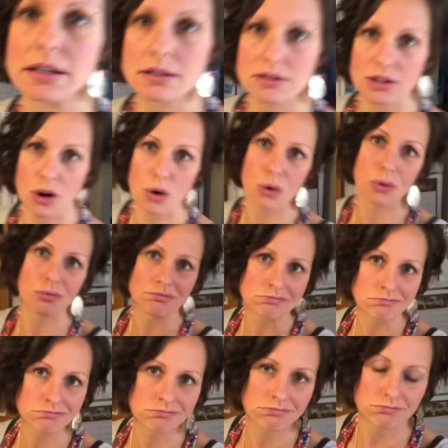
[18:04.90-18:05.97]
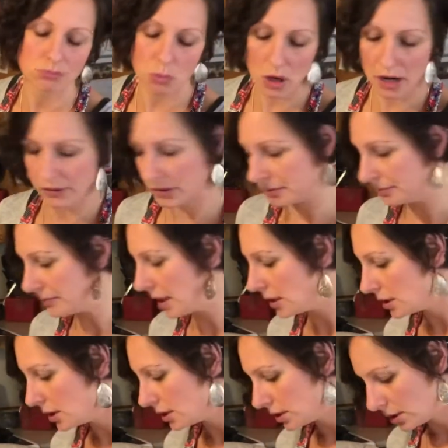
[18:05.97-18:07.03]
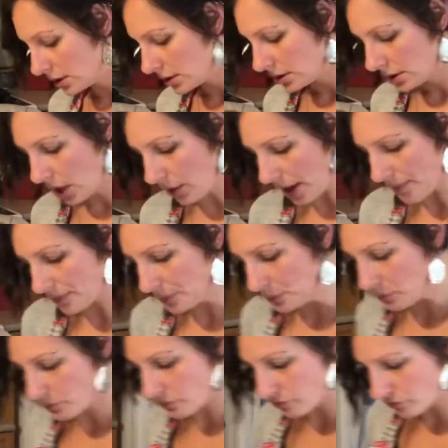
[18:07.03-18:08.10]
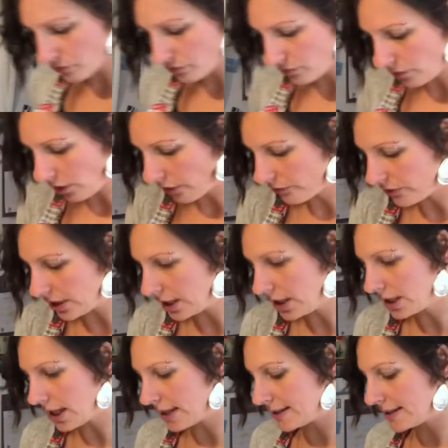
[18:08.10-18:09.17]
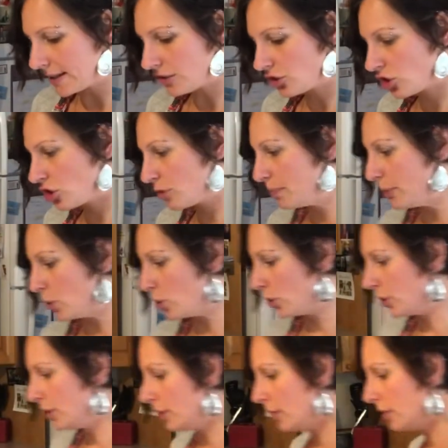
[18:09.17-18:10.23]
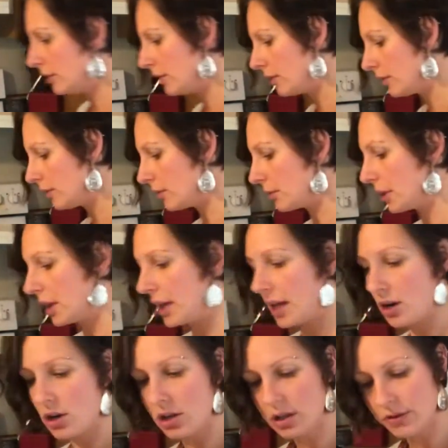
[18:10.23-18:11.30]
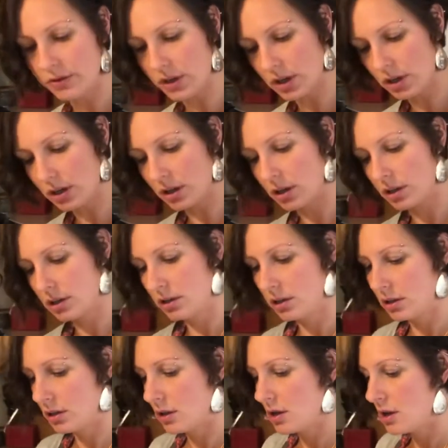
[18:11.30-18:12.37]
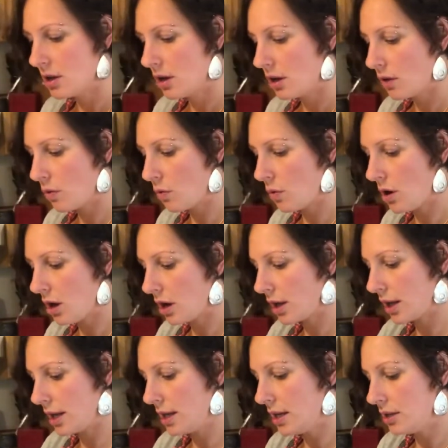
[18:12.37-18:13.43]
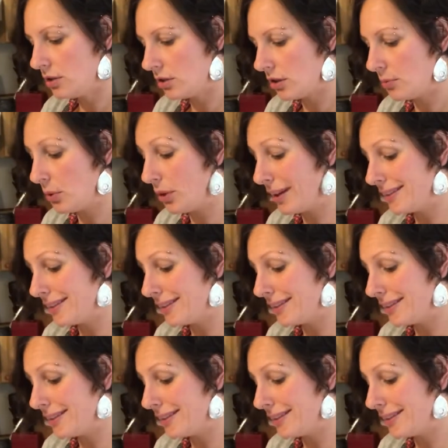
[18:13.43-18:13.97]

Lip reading: So whatever. Okay. We need the spoon. So we're going to get all of our guac into the bowl.